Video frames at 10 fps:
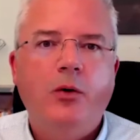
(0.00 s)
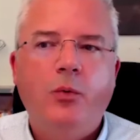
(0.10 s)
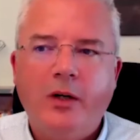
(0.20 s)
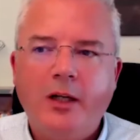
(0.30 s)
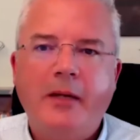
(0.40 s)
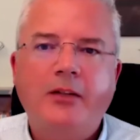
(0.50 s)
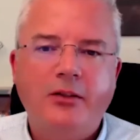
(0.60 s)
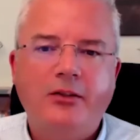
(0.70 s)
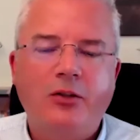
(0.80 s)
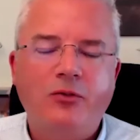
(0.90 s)
what I'm
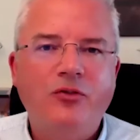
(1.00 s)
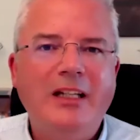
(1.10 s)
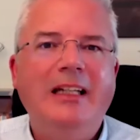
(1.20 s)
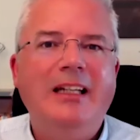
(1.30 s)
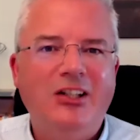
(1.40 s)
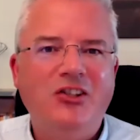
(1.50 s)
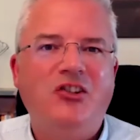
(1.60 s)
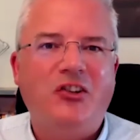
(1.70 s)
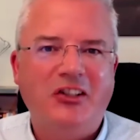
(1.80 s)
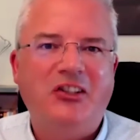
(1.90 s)
actually going to really
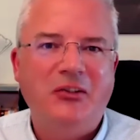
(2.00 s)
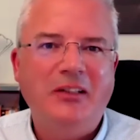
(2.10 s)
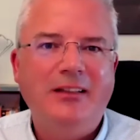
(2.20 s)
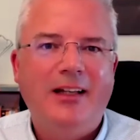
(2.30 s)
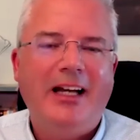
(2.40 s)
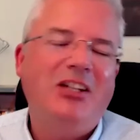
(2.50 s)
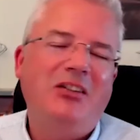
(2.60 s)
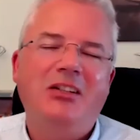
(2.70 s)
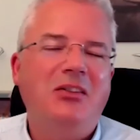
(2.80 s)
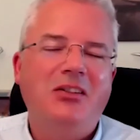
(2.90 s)
enjoy doing. And
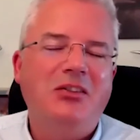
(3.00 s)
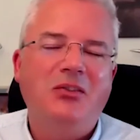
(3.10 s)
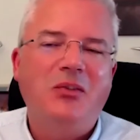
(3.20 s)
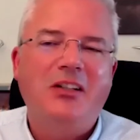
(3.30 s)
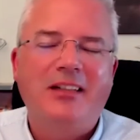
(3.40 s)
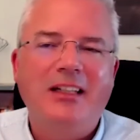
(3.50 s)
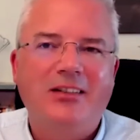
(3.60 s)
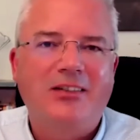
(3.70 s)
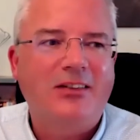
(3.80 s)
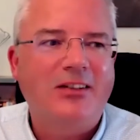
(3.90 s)
you would have seen this,